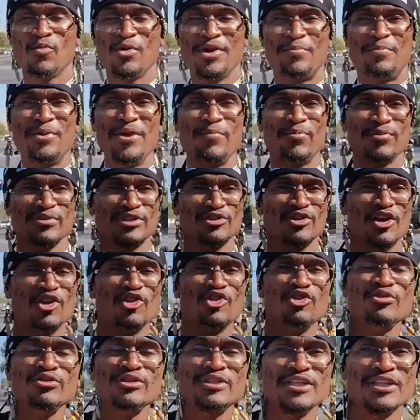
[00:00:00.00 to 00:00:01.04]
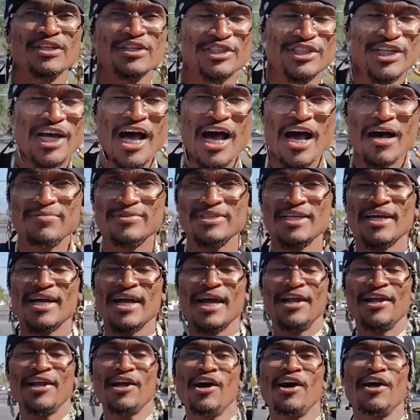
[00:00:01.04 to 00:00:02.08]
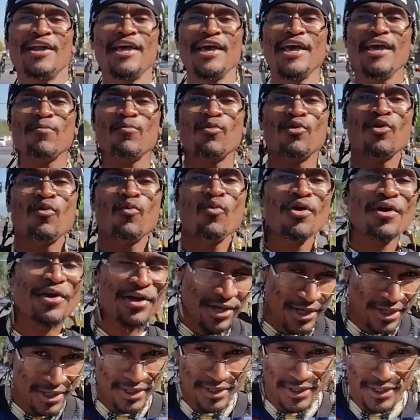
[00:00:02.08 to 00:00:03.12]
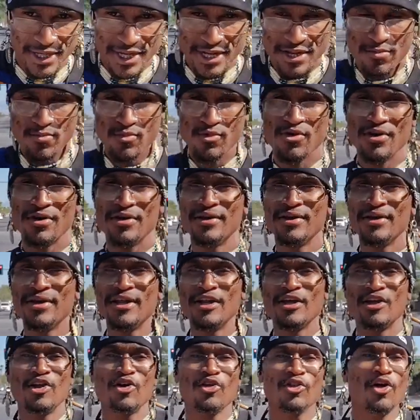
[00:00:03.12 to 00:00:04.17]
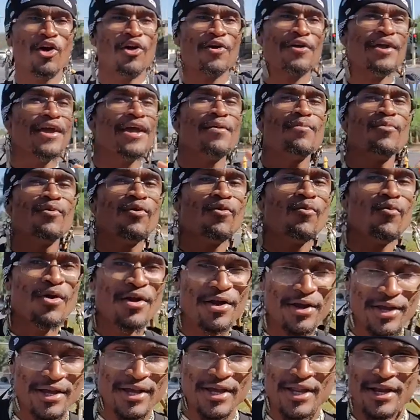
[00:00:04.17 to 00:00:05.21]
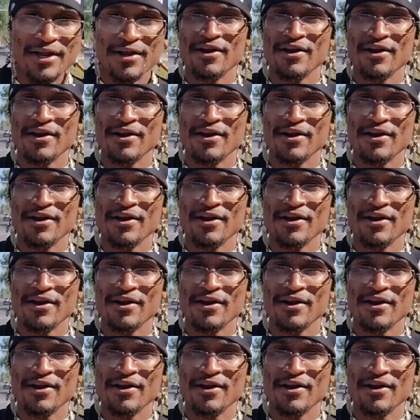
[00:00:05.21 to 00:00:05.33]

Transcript: When people start losing their jobs and they're unable to work anymore, they're no longer able to work.